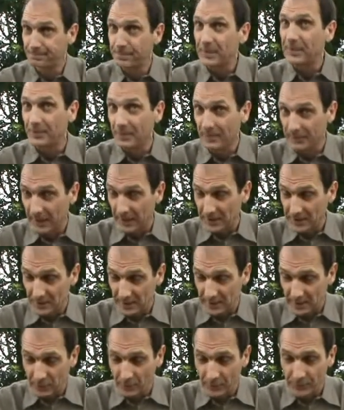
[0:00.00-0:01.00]
business,
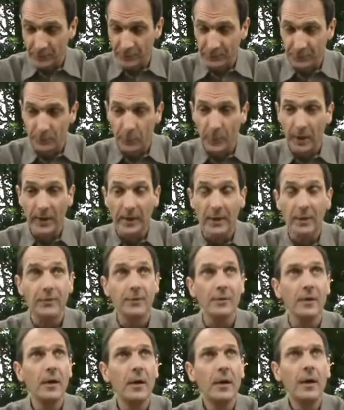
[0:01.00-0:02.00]
actually, in all sorts of
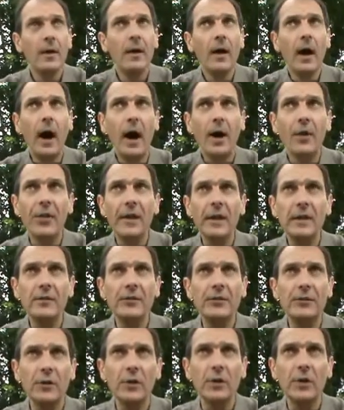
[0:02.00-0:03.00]
ways. I think the
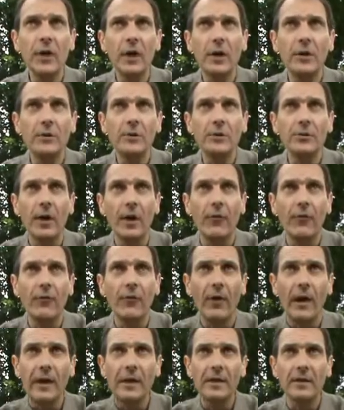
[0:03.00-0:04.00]
studios are
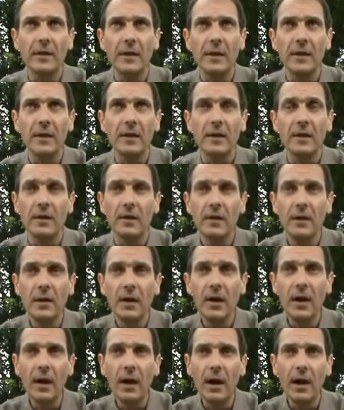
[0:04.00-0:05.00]
finding
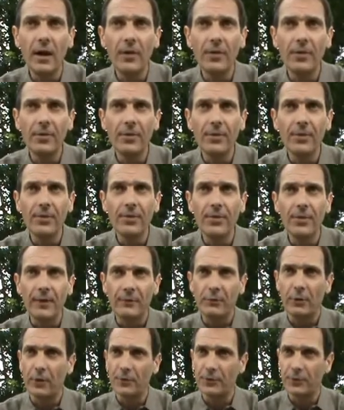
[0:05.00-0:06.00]

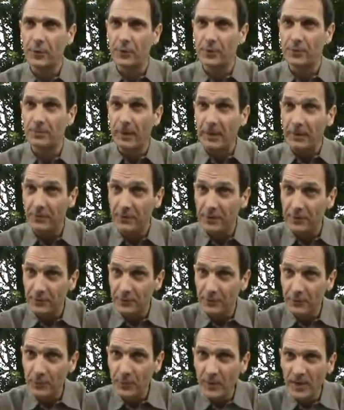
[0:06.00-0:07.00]
they've got too expensive.
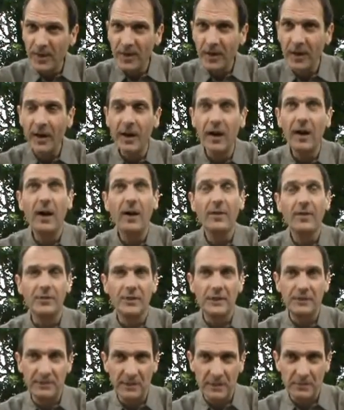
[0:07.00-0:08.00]
Uh, the
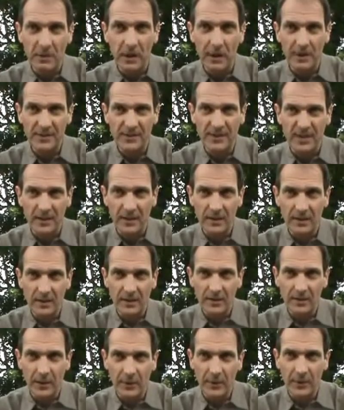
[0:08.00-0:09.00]
DVD market's
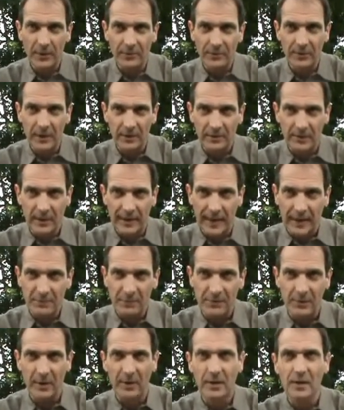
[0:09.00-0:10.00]
you know it's, it's,
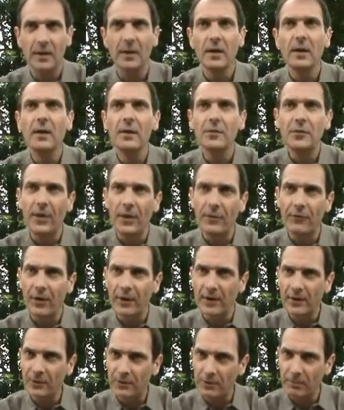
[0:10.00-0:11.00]
collapsing, so they're
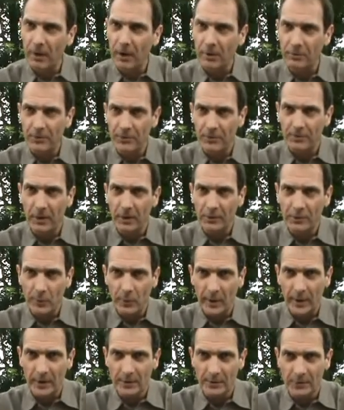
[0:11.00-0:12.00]
finding smarter and smarter
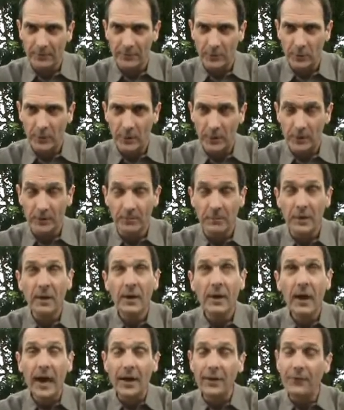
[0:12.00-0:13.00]
ways of doing them.
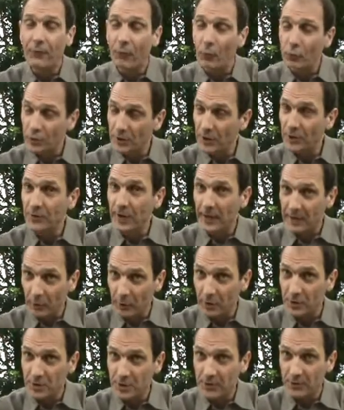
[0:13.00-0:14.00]
And unfortunately,
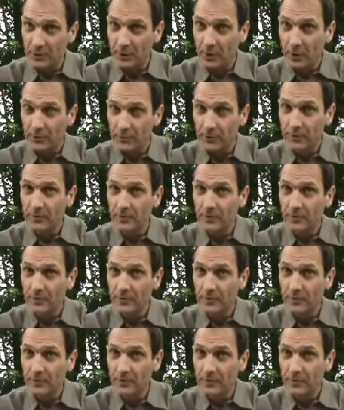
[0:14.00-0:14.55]
technology's got